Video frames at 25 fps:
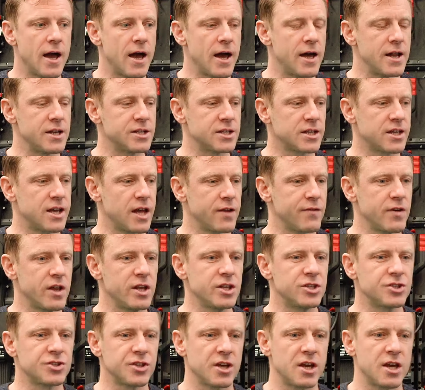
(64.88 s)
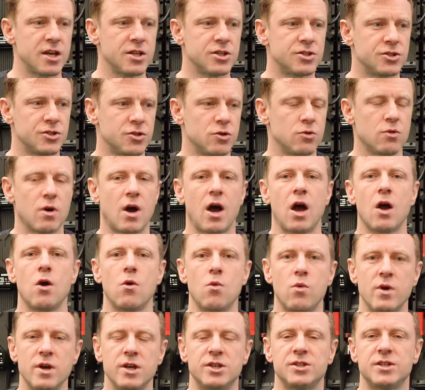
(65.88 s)
and it's a kind of insight into how
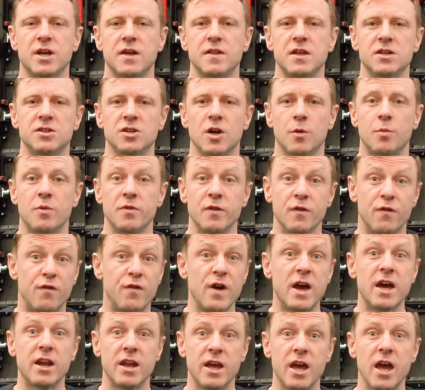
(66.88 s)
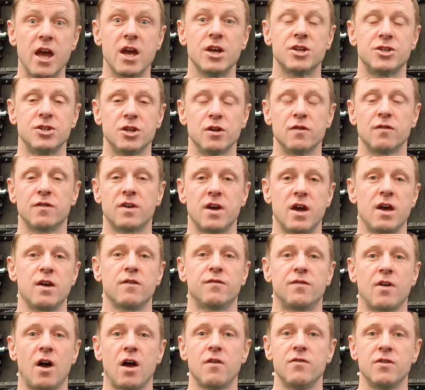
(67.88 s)
we set these up and the variation of
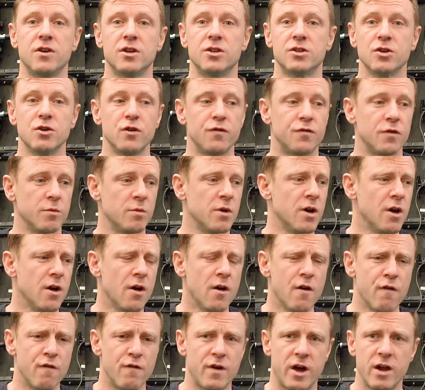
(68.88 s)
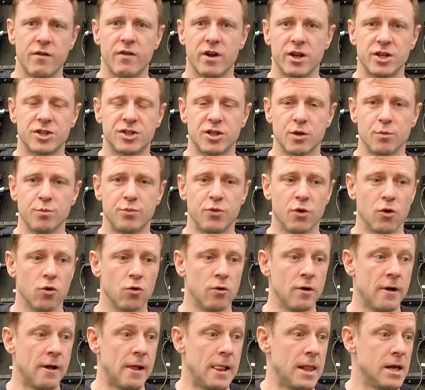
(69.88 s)
cave diving you can do from very, very
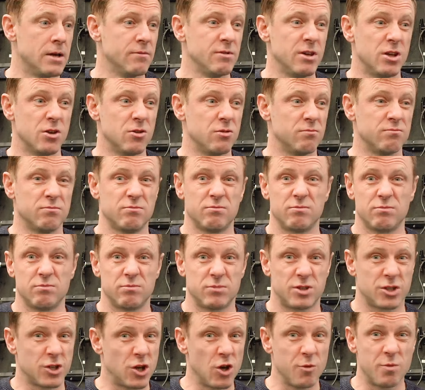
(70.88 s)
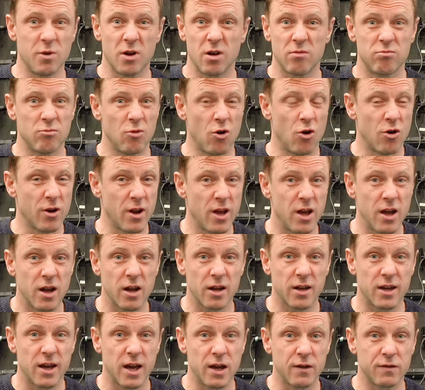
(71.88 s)
simple, you know, scuba on
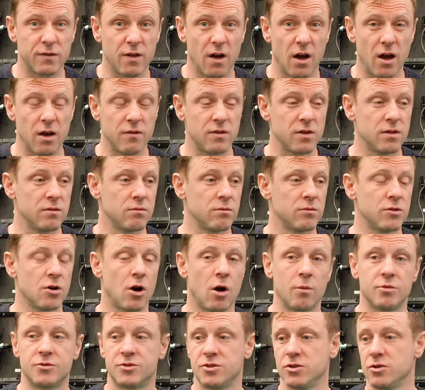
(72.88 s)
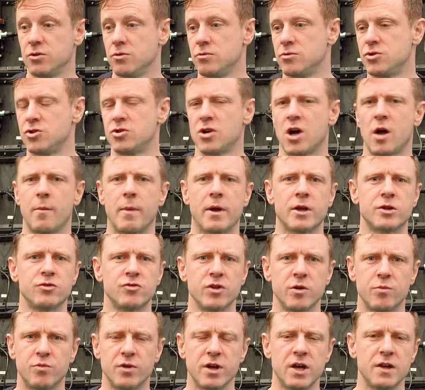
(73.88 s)
air cave diving up to trimix
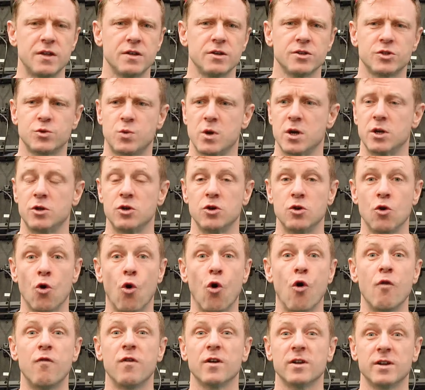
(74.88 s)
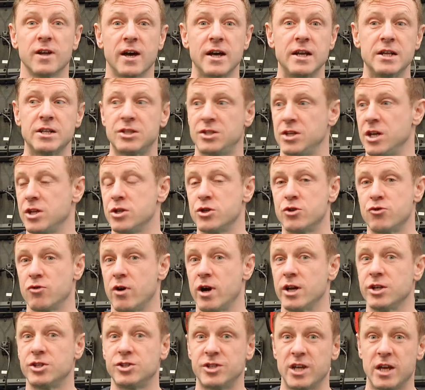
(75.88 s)
rebreathers where you're doing overnights in
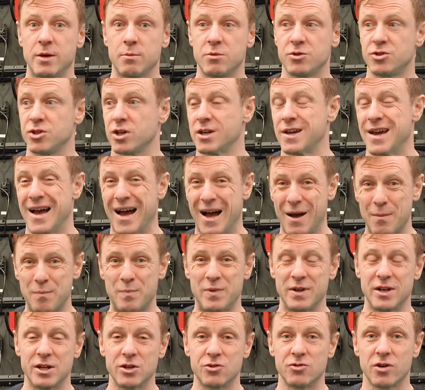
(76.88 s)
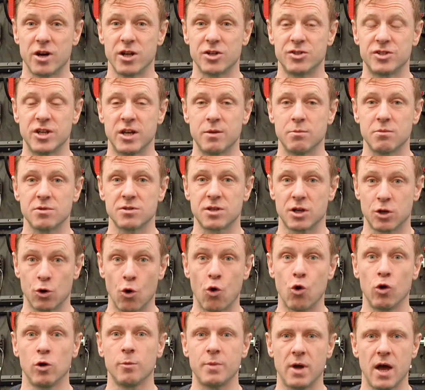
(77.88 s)
dry chambers, you're camping in dry chambers that can
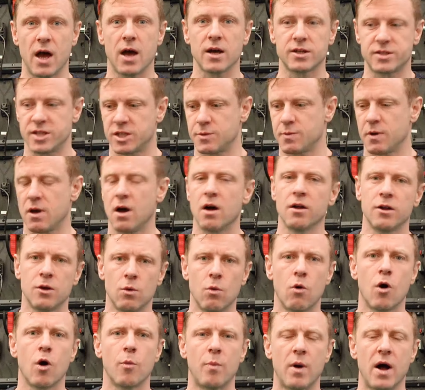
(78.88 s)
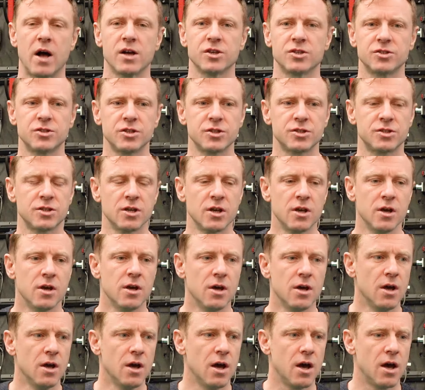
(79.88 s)
only be accessed by underwater passages.
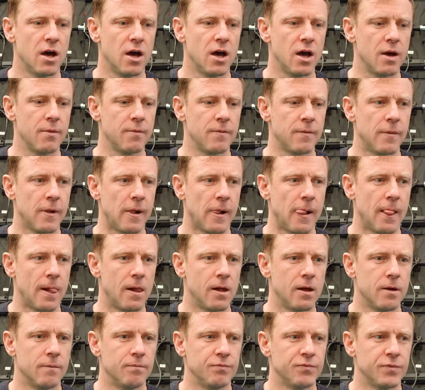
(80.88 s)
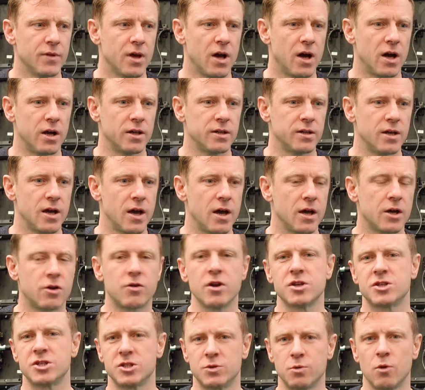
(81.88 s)
Um, and uh,
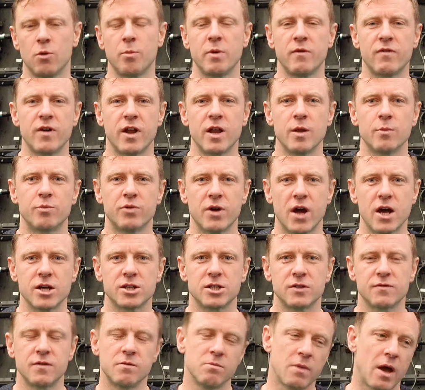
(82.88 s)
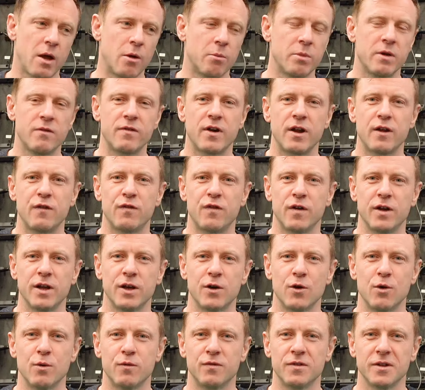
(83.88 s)
Chris's will be very impressive and mine will be very funny,
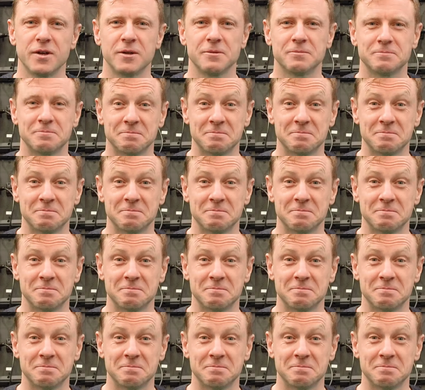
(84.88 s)
hopefully.